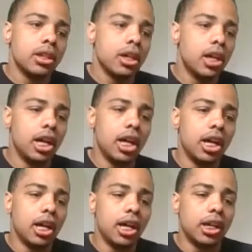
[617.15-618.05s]

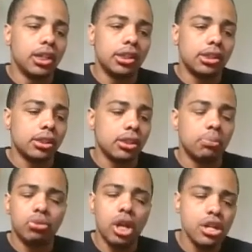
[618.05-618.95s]
Uh, I'm
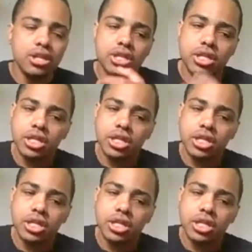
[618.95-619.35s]
trying to